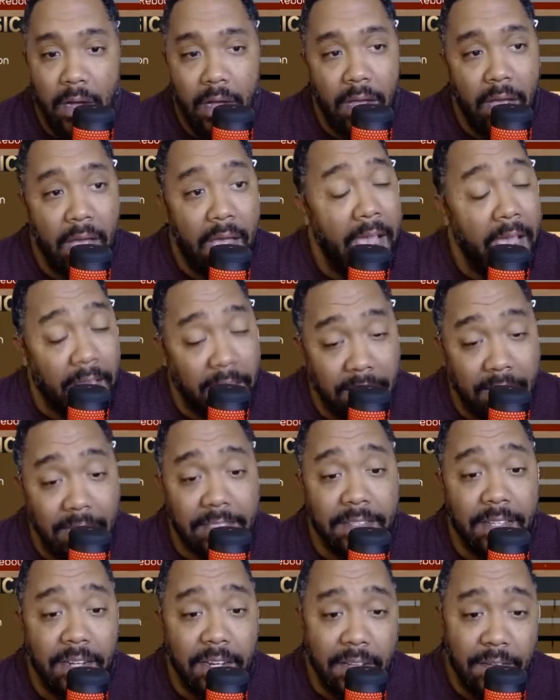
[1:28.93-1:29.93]
and that's
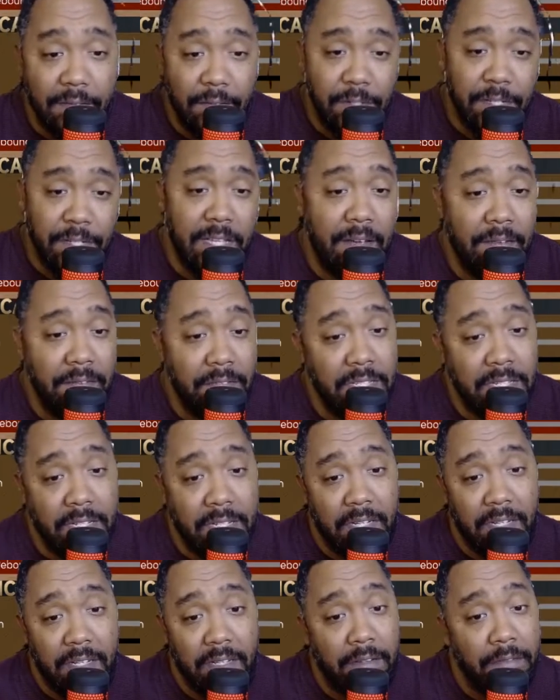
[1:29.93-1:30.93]
going to give you
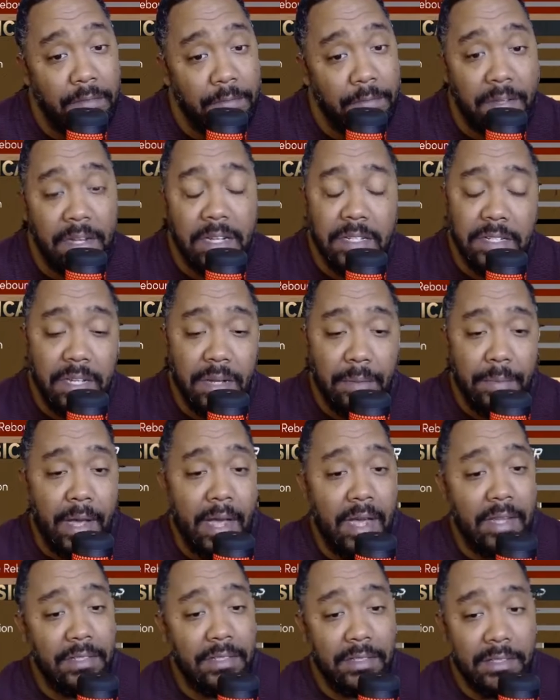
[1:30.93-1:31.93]
17 finishing
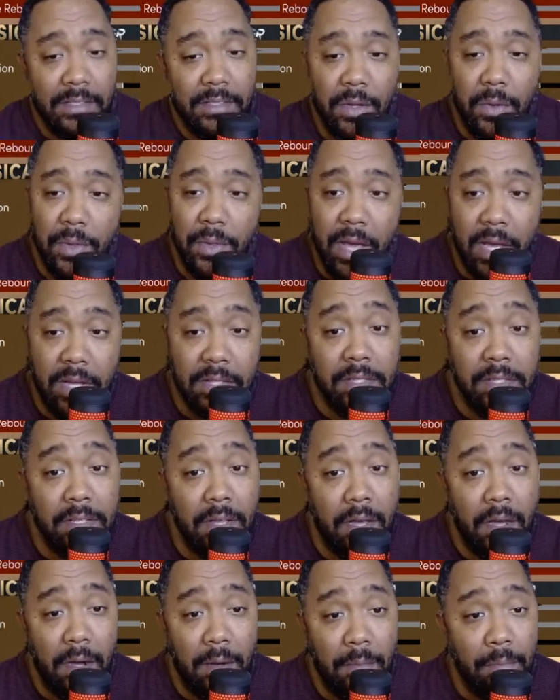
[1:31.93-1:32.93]
badges. So that's
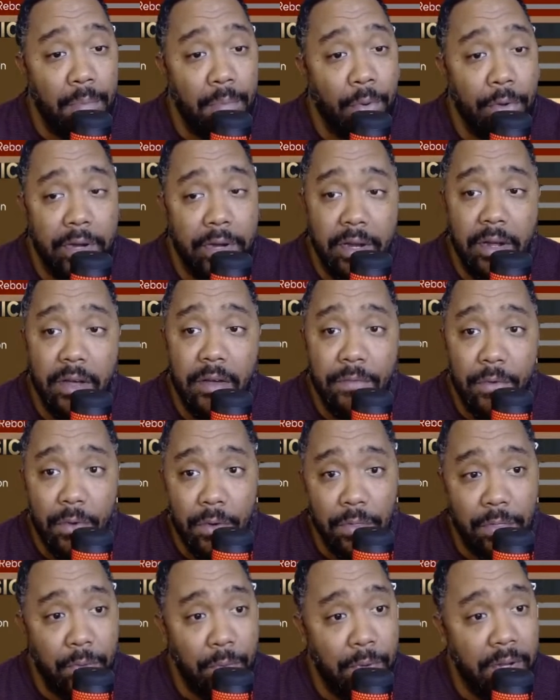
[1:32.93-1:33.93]
pretty good for a
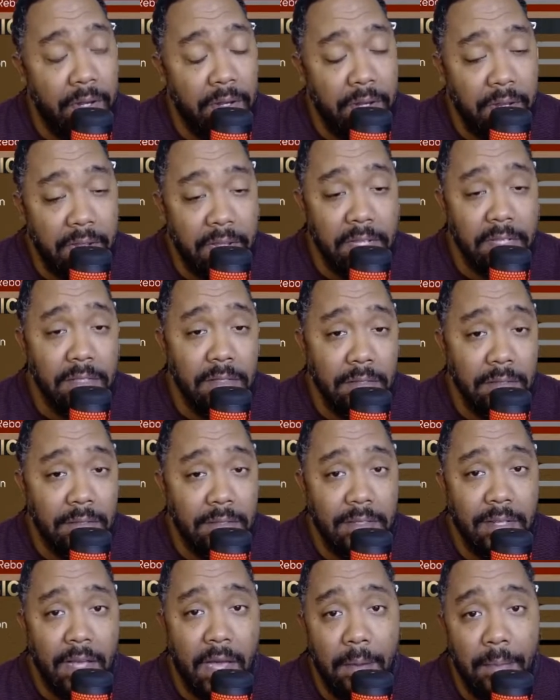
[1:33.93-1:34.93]
3-and-D
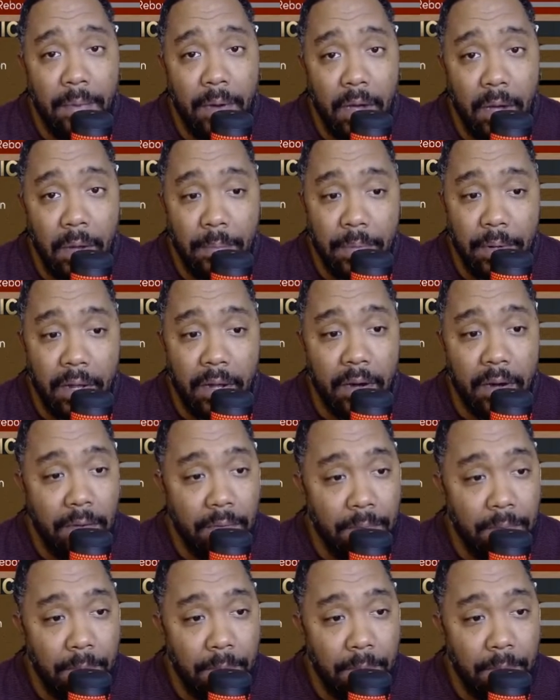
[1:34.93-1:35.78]
type player.